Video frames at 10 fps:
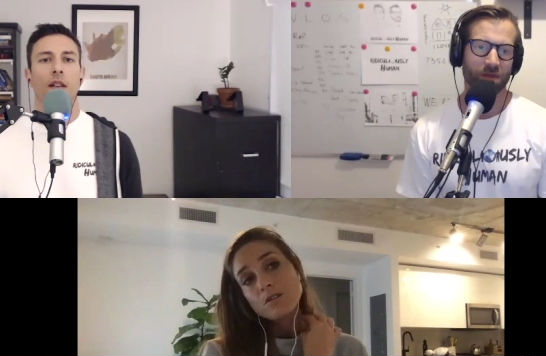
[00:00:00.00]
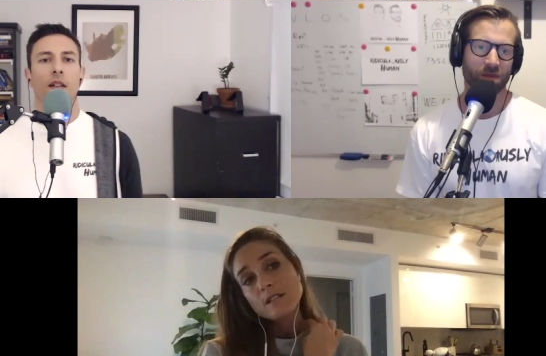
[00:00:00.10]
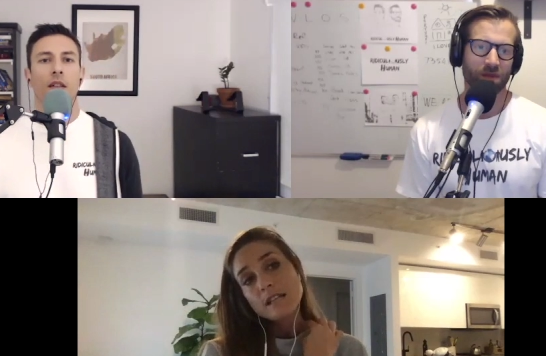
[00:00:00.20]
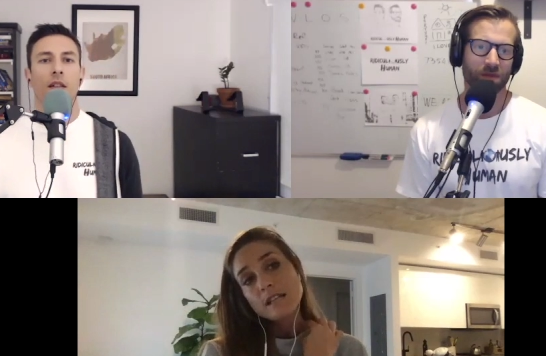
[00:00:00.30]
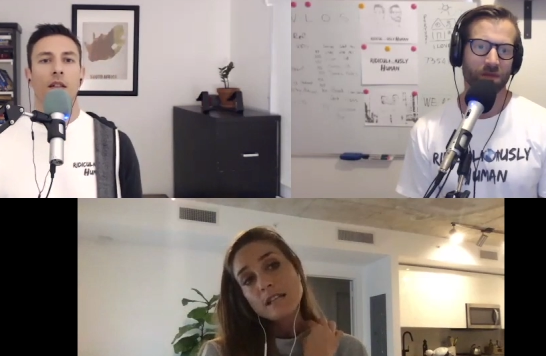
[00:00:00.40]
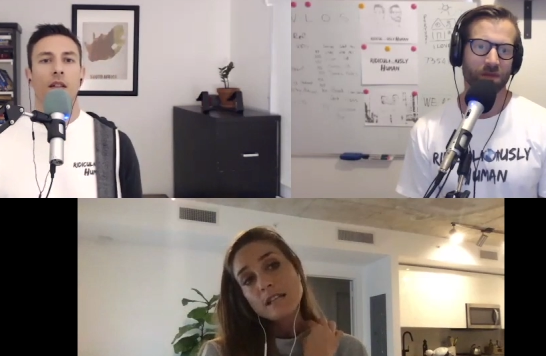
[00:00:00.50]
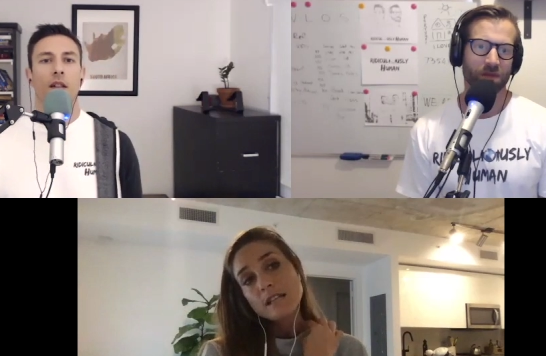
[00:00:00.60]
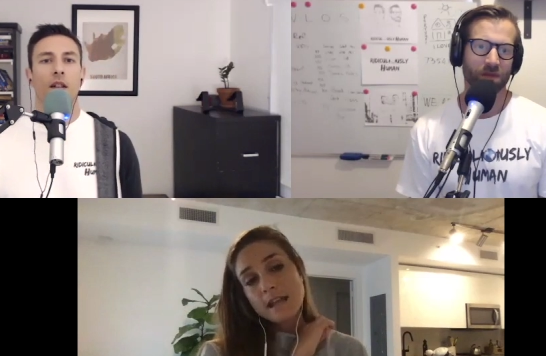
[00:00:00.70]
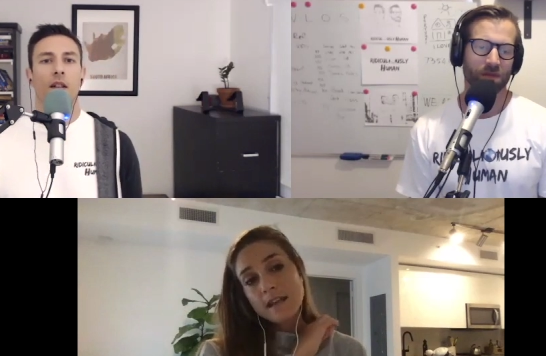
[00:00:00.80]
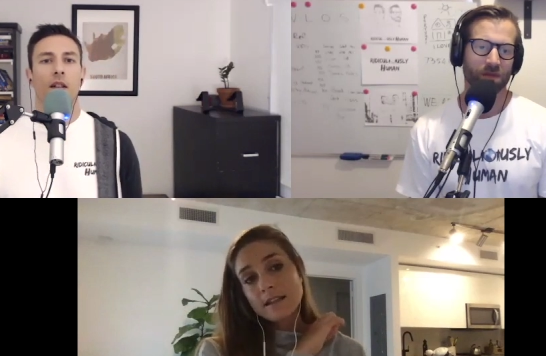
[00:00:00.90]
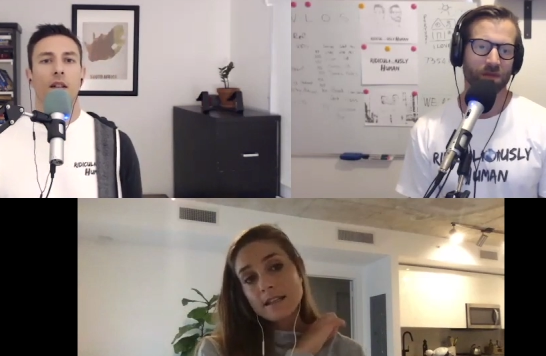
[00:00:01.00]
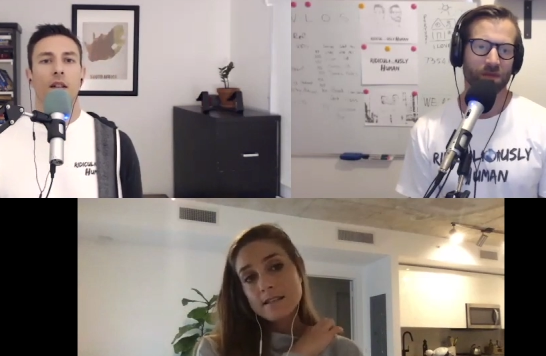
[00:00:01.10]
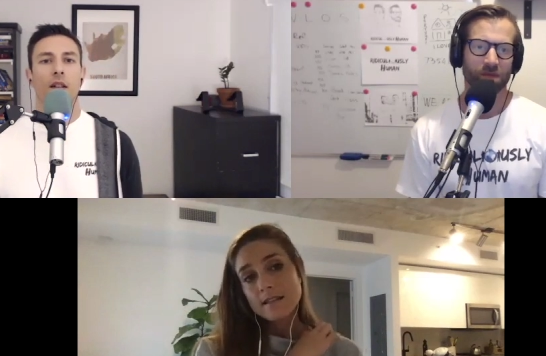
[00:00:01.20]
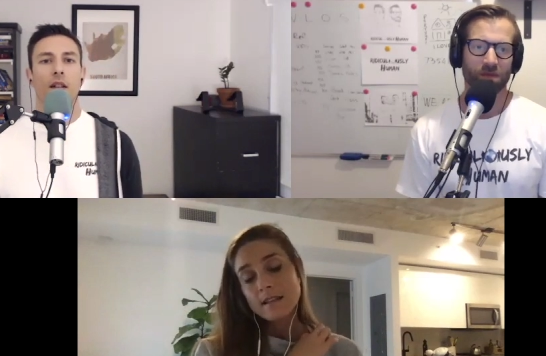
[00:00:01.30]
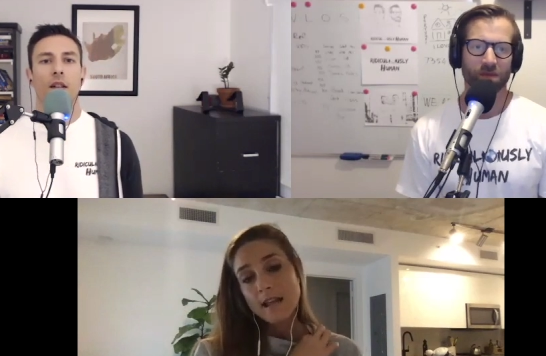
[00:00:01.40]
Speaker 1: down the scalenes
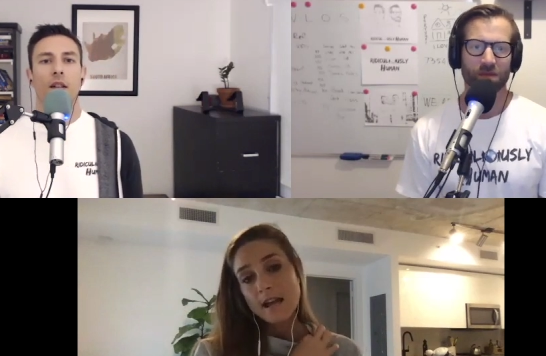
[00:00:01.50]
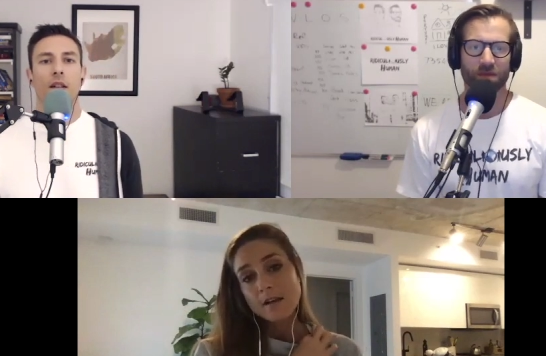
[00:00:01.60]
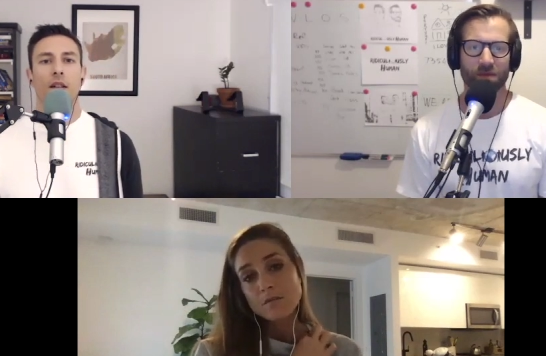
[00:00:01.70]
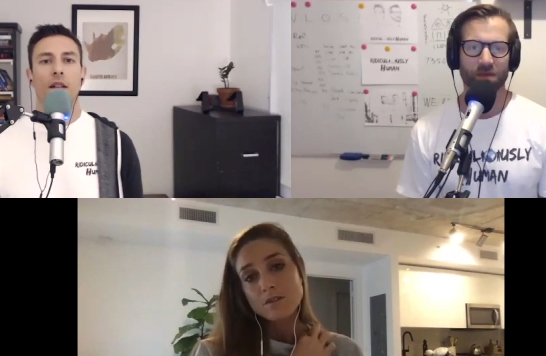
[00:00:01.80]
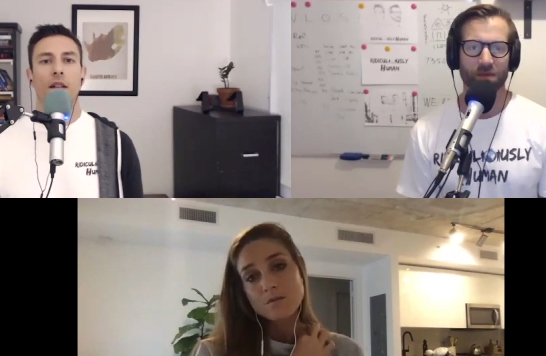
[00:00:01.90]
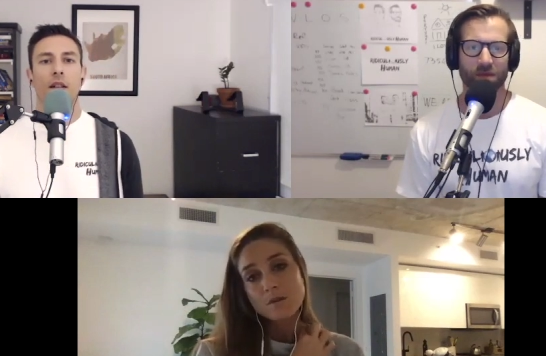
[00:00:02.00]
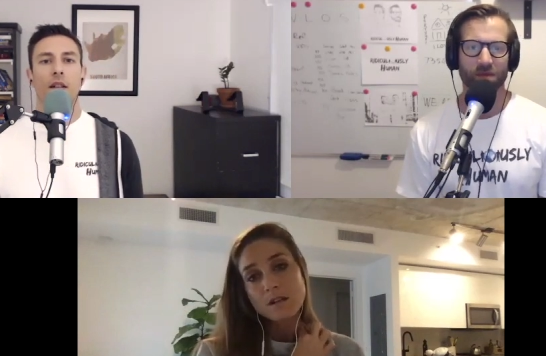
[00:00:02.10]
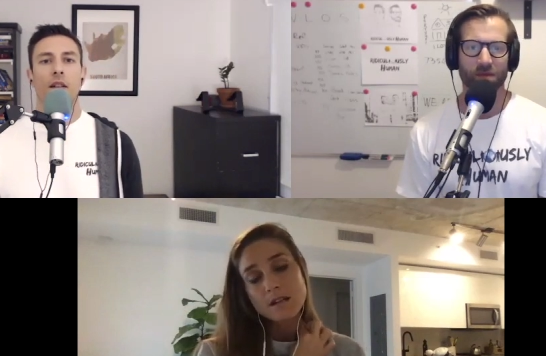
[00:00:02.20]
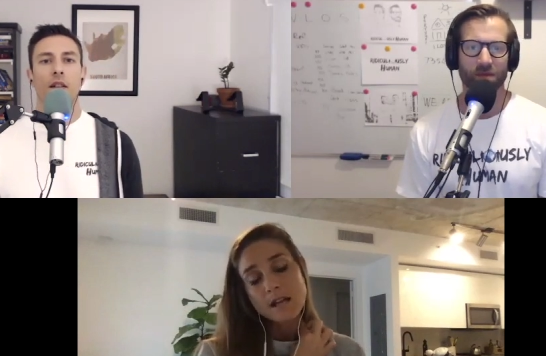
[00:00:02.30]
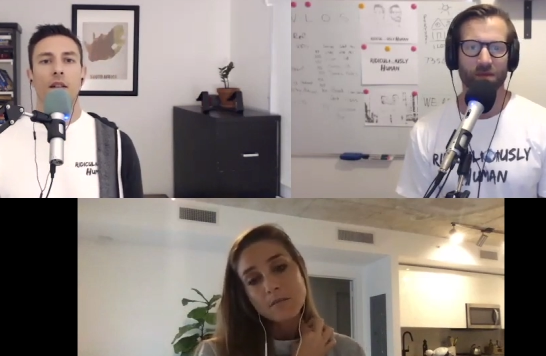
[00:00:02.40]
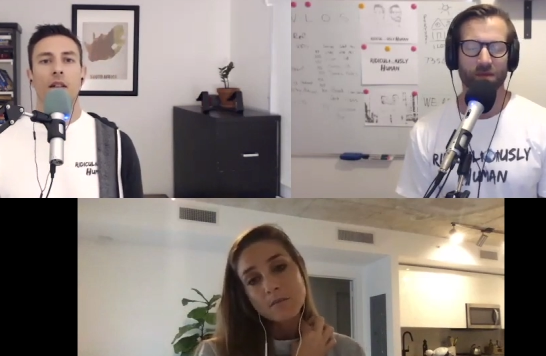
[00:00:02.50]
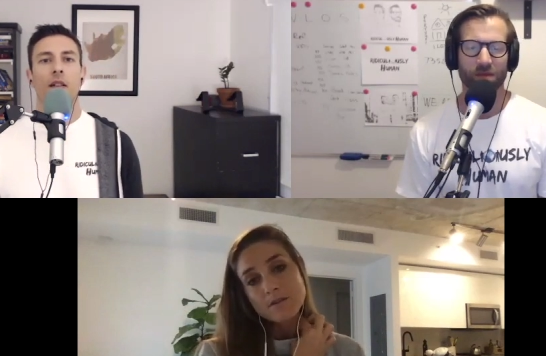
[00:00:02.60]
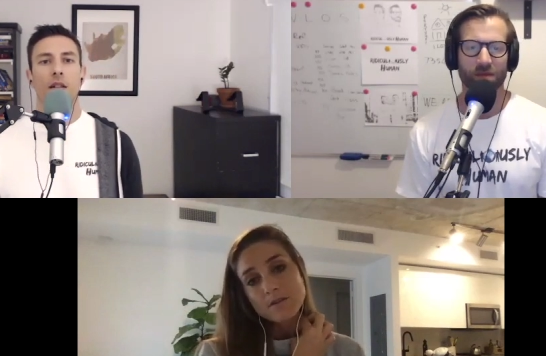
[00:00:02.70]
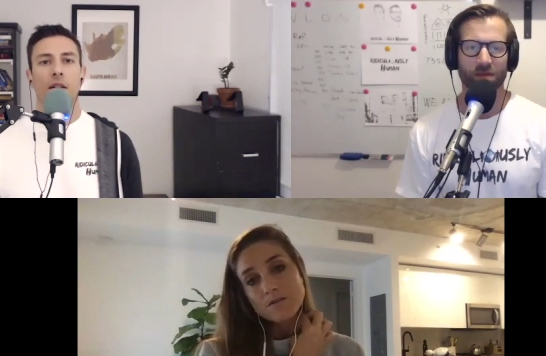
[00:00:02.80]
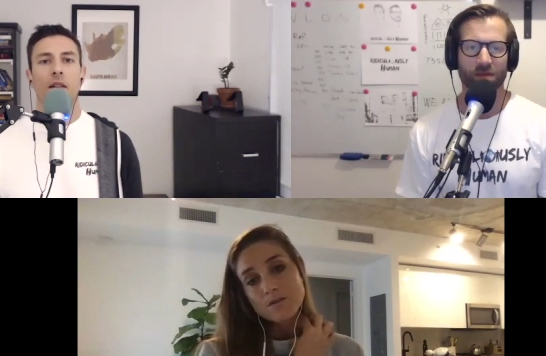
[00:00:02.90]
in the neck, which is one of the neck
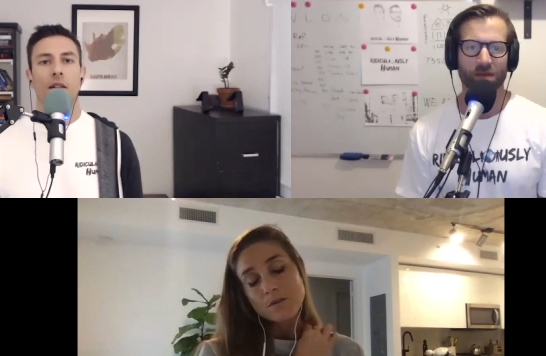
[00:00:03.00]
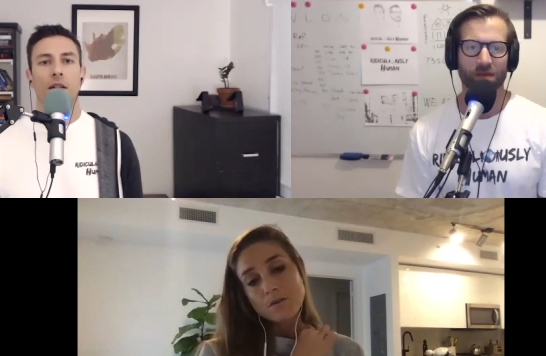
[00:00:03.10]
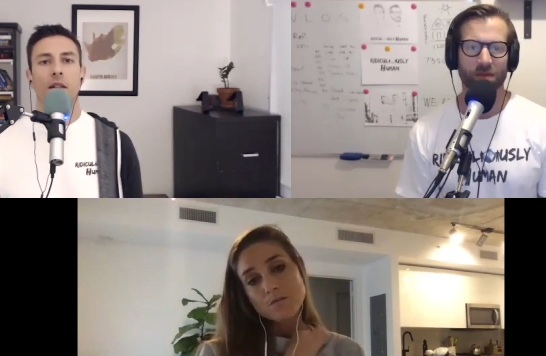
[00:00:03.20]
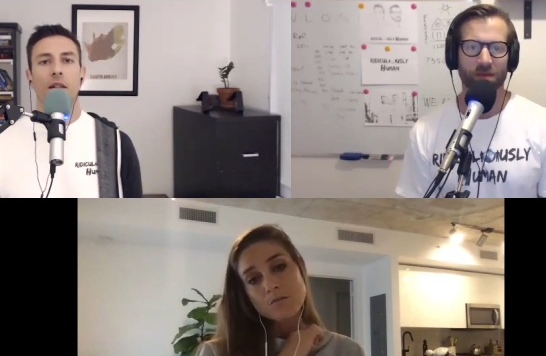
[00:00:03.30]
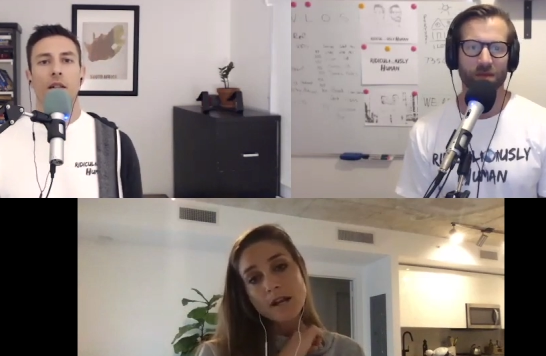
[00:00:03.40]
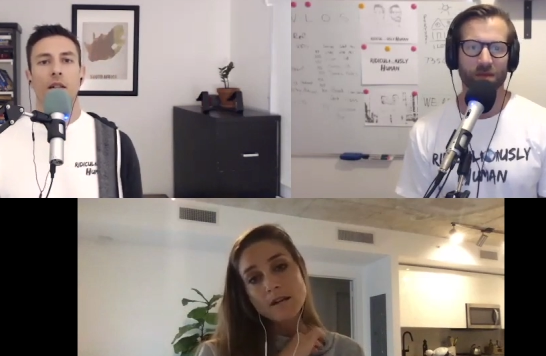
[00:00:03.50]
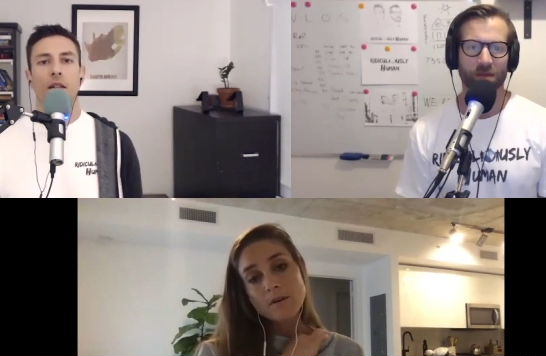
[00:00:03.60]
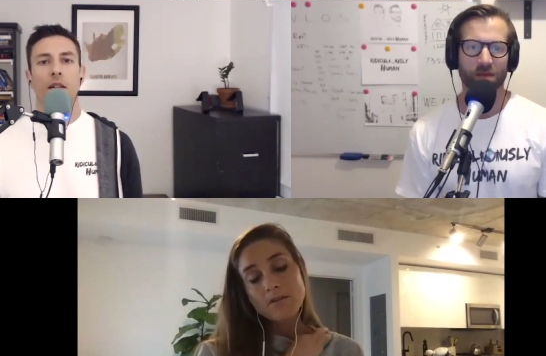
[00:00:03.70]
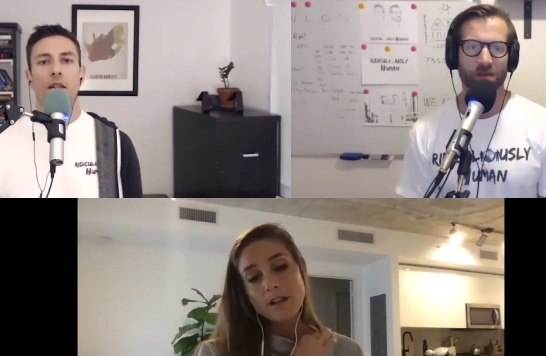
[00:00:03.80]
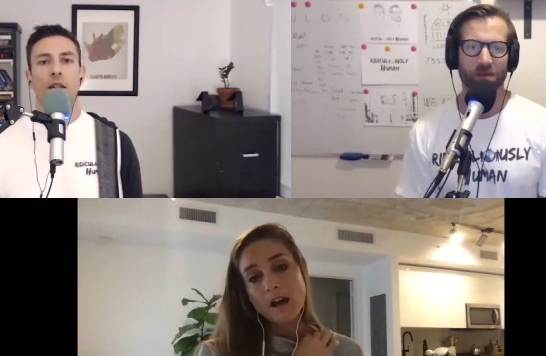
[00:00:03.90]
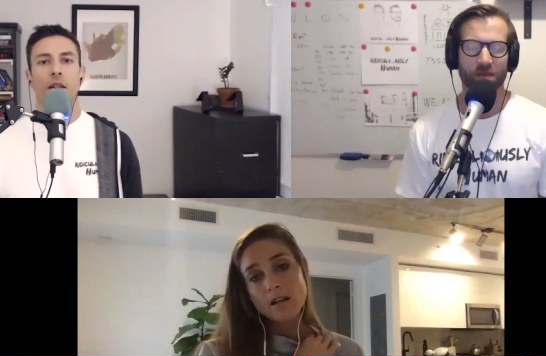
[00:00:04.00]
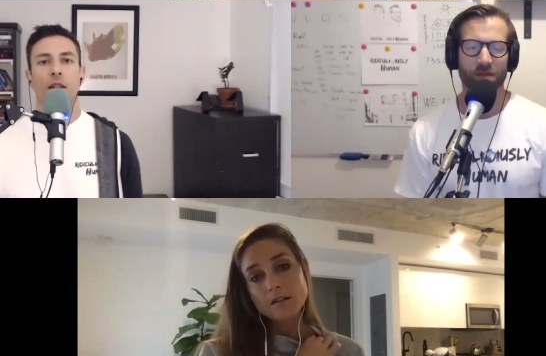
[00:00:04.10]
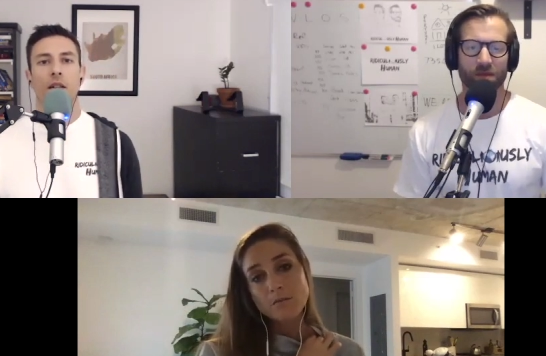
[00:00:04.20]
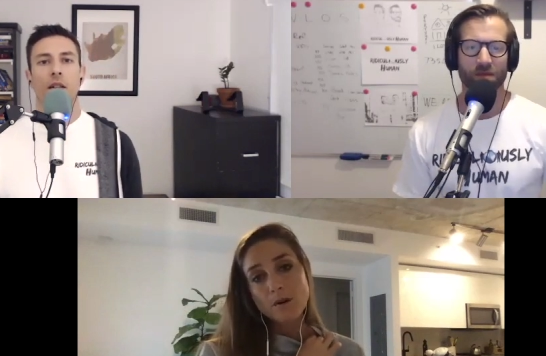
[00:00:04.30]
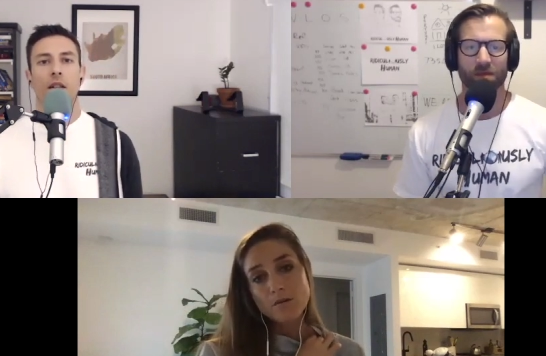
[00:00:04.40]
muscles, so it's right above the
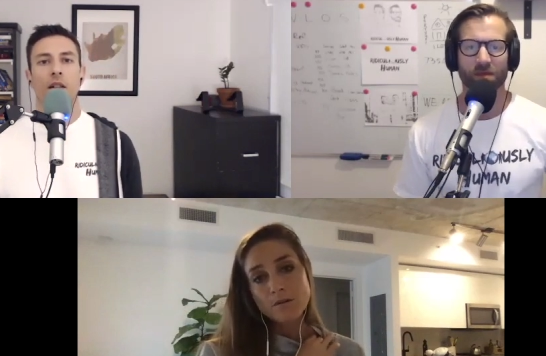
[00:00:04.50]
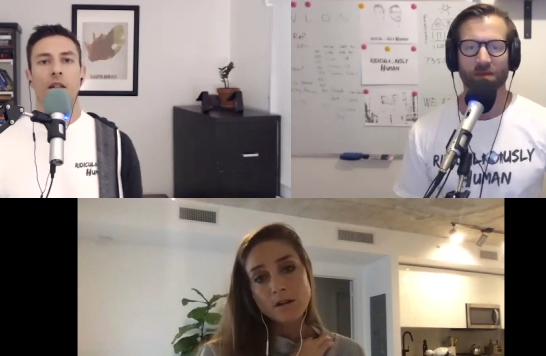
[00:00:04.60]
collarbone.